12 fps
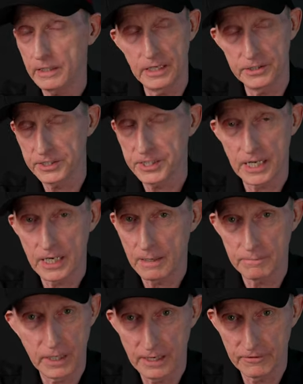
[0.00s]
It set
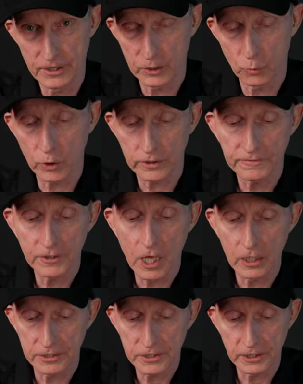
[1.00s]
up, everything worked
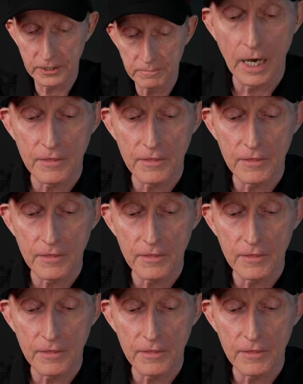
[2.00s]
flawlessly.